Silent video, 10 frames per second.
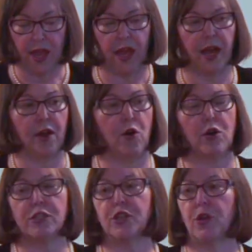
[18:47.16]
Uh,
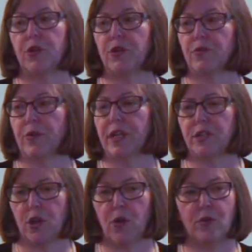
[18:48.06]
also, your
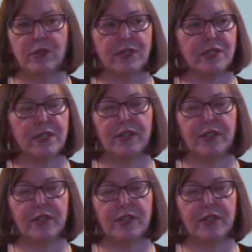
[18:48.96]
ringtones.